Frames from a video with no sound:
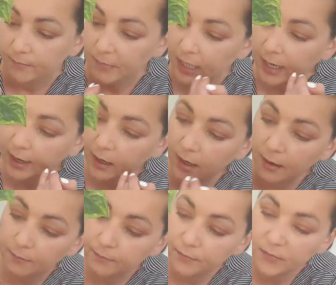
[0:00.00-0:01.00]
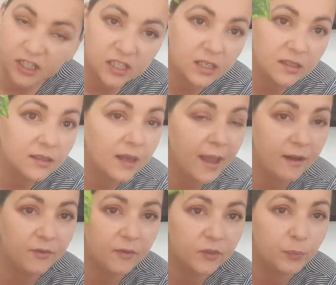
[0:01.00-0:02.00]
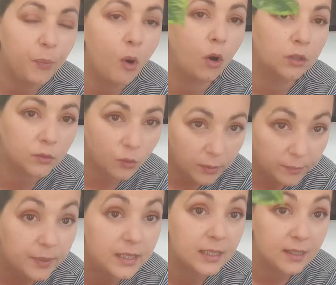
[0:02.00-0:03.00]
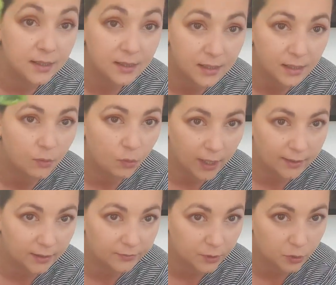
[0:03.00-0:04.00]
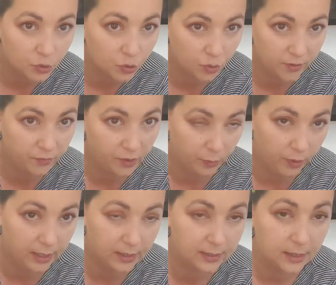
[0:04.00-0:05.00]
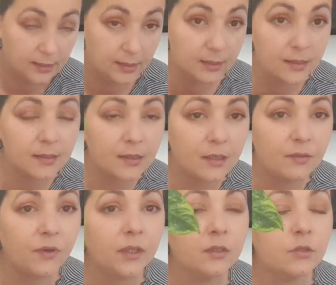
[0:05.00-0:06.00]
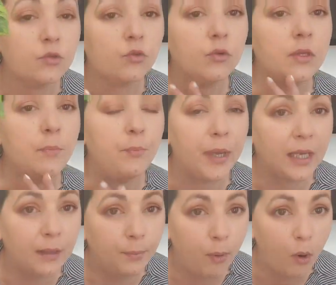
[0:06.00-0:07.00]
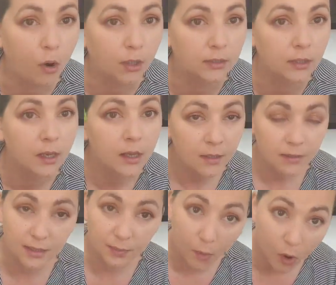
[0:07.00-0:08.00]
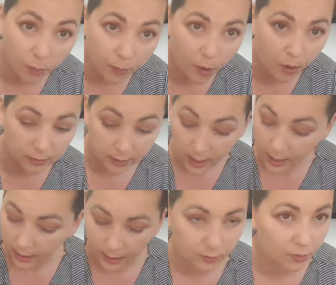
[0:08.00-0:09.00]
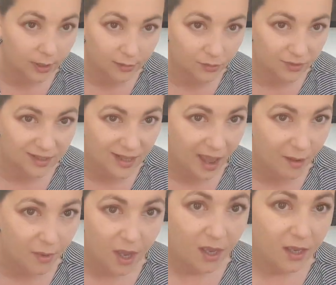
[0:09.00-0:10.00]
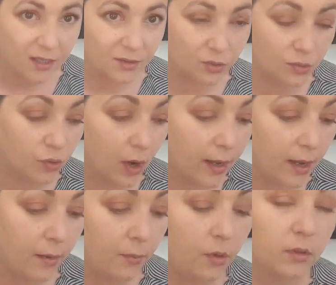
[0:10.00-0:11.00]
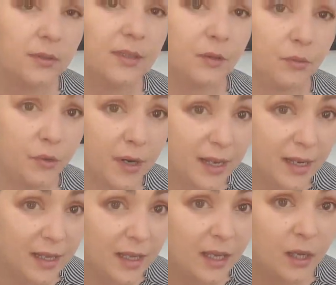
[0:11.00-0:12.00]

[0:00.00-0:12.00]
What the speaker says: leca till the half of the pot will be still wet after 2 or 3 weeks. This is the advantage with the big pot. The small pot, it will not do the same. It will dry out really